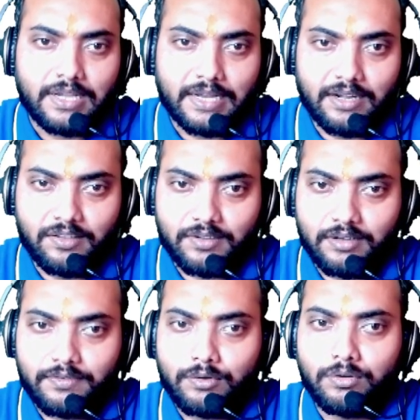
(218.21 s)
it is
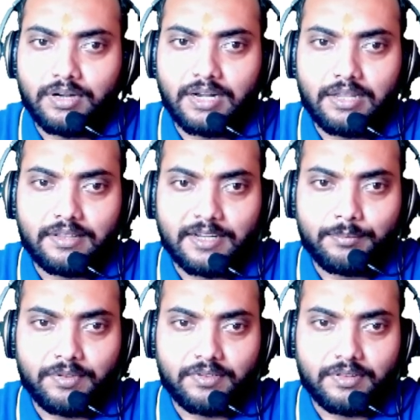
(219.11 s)
alpha already,
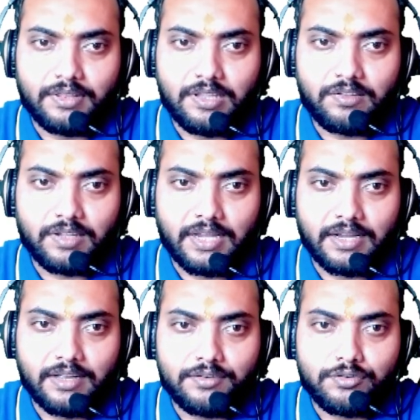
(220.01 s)
that means this
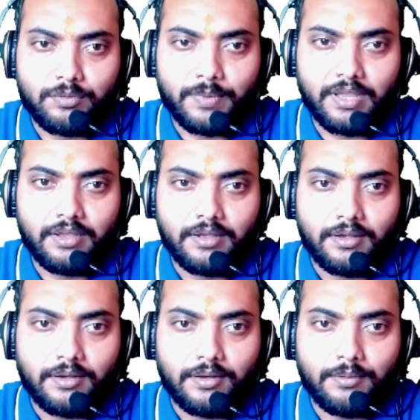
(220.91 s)
angle should be
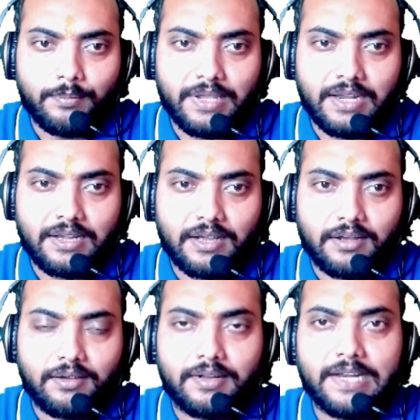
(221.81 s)

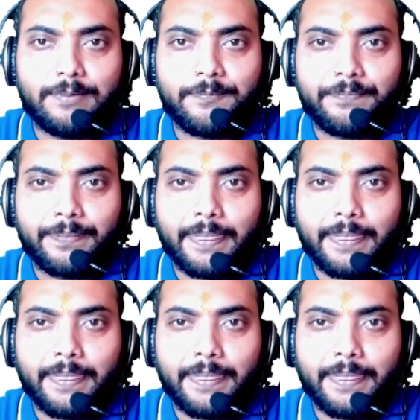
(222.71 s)
beta, right?